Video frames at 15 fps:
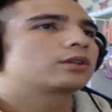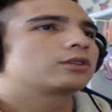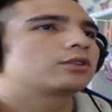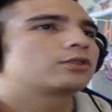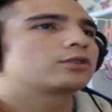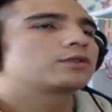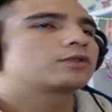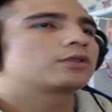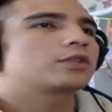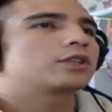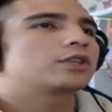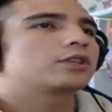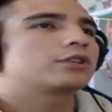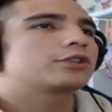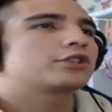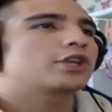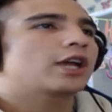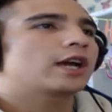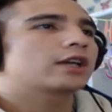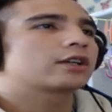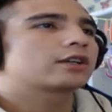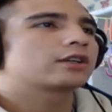Goes for the
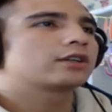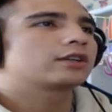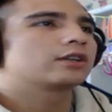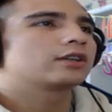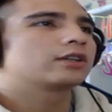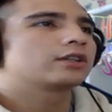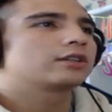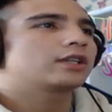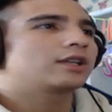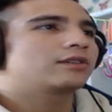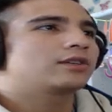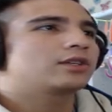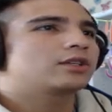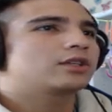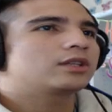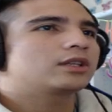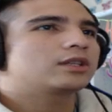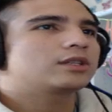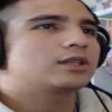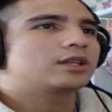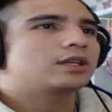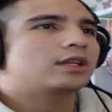underjack. David
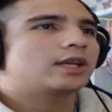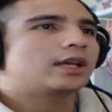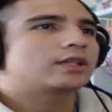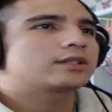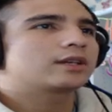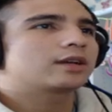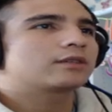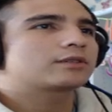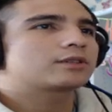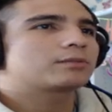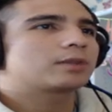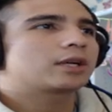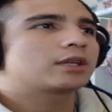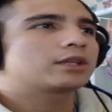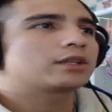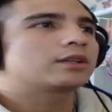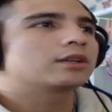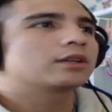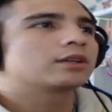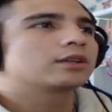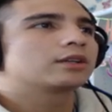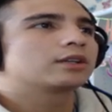is in a tough spot here.